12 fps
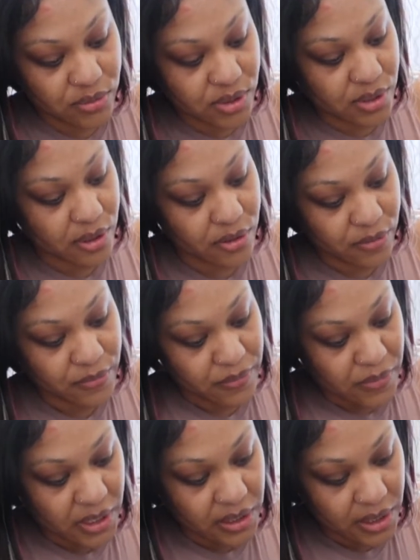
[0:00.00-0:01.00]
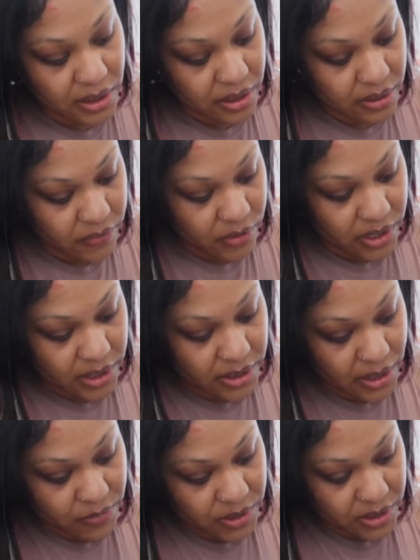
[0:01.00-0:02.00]
So they love all that
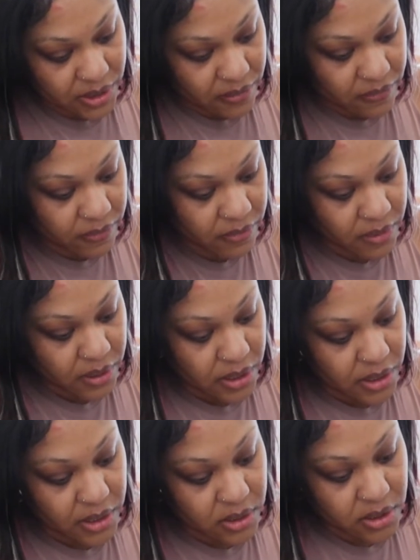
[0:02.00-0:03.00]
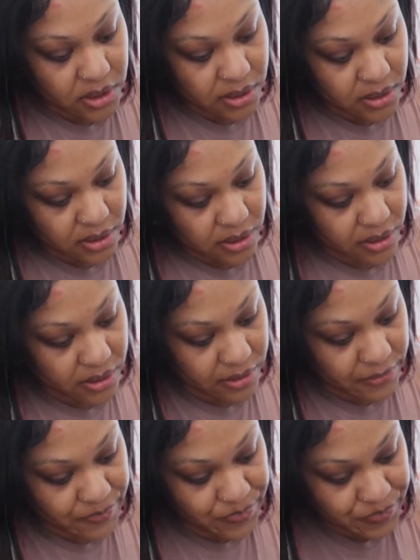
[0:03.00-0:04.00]
type of stuff. It's just the
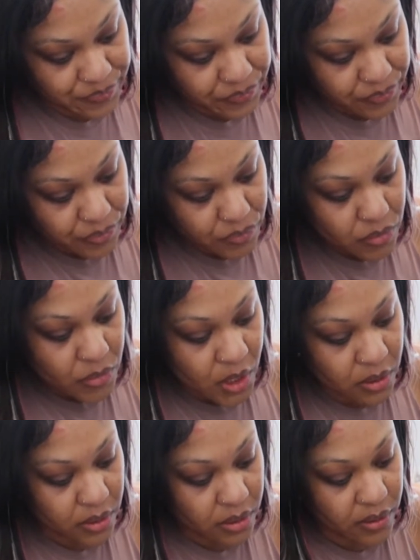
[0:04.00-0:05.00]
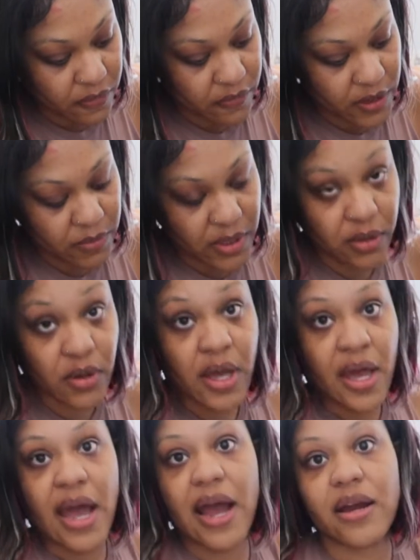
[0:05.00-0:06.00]
um the female.
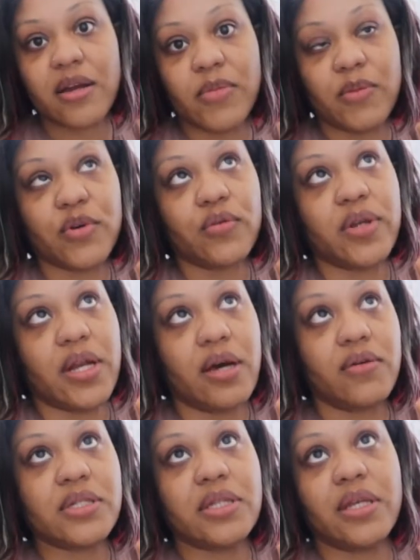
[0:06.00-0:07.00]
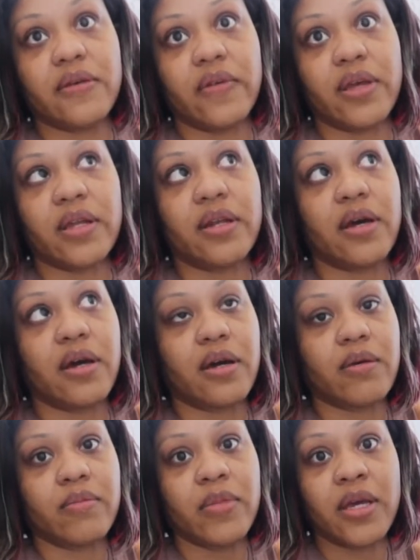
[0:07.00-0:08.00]
I remember when I was living
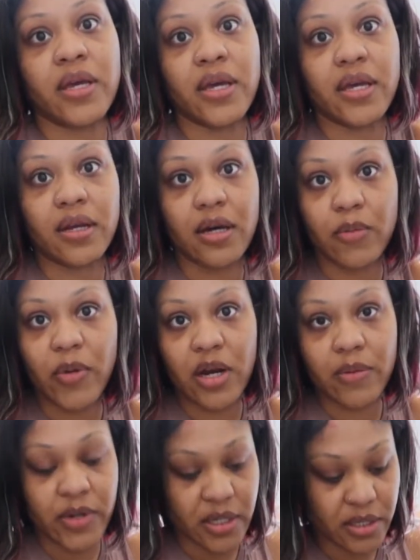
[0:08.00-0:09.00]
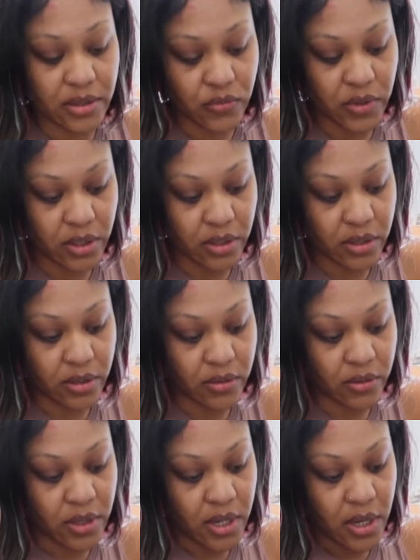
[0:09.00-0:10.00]
um, in an apartment, this one
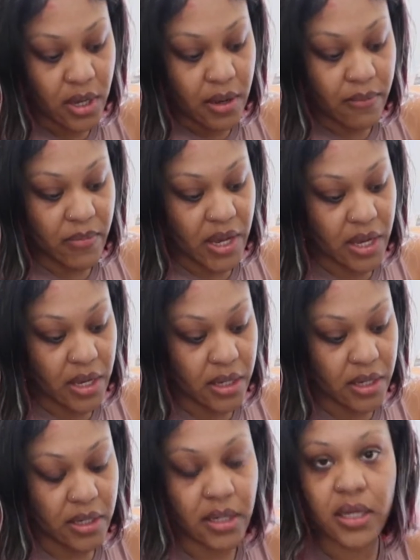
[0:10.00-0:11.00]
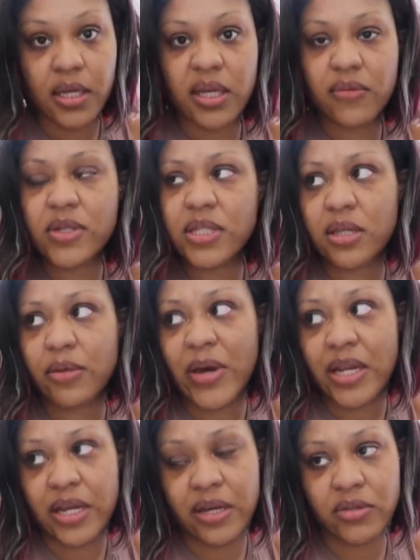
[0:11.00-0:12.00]
girl, my it was either
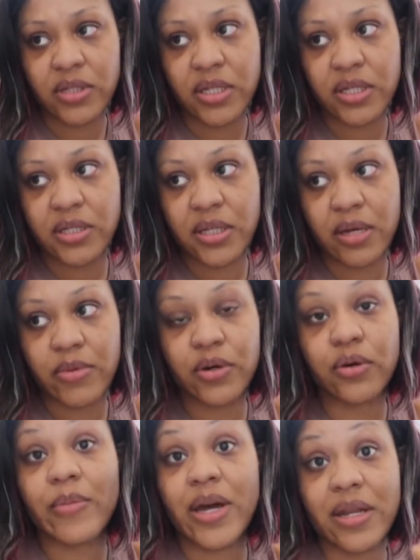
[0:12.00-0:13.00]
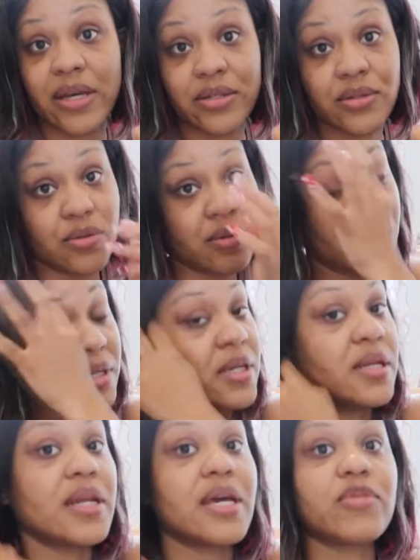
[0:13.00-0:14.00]
my downstairs neighbor or my next door
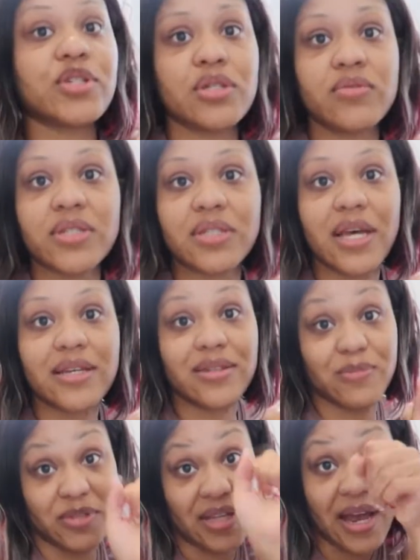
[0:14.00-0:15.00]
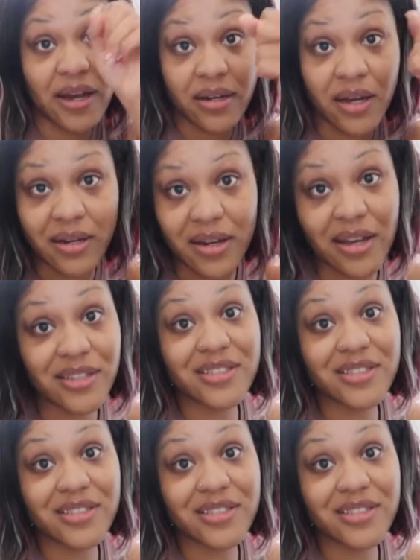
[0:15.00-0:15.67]
neighbor. She was like, knock, knock, knock.